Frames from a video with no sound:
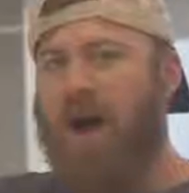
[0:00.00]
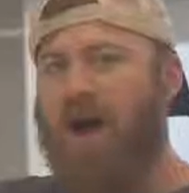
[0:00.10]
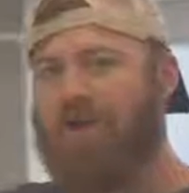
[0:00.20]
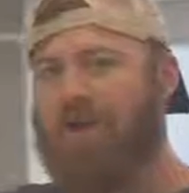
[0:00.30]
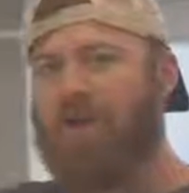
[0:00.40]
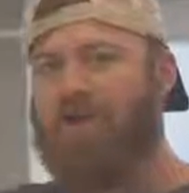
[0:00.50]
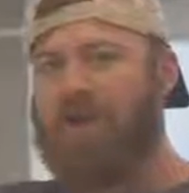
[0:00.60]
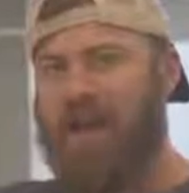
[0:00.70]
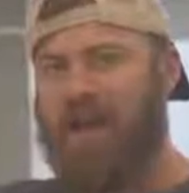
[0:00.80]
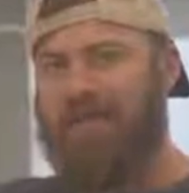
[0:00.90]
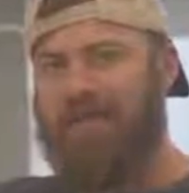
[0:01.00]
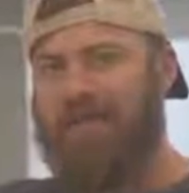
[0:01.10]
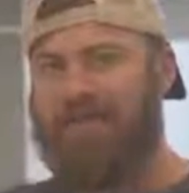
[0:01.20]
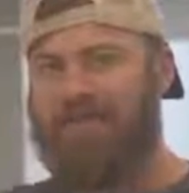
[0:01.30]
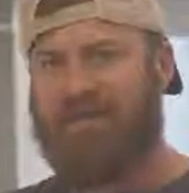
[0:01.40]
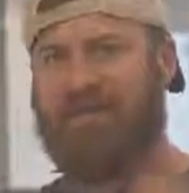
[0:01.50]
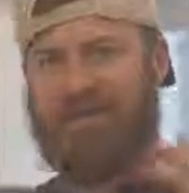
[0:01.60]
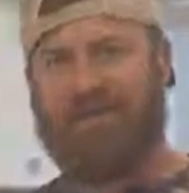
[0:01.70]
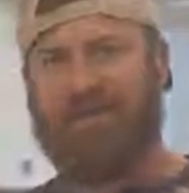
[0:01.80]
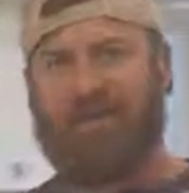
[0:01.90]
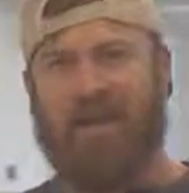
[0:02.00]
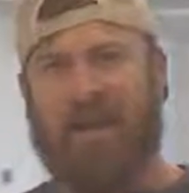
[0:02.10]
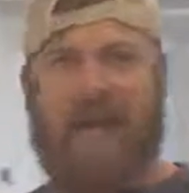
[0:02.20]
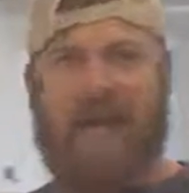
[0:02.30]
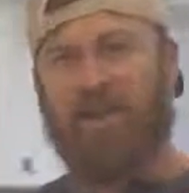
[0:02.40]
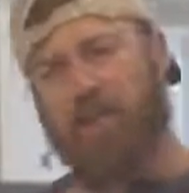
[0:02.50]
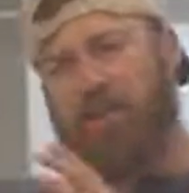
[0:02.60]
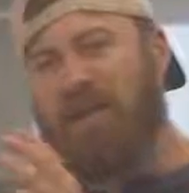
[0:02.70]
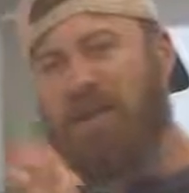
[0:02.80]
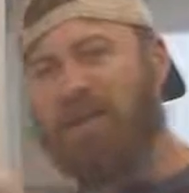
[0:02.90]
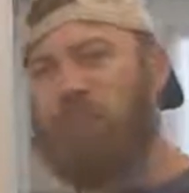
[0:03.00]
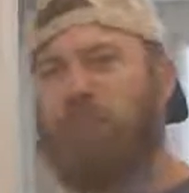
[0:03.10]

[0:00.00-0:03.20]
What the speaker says: on the internet. And you need a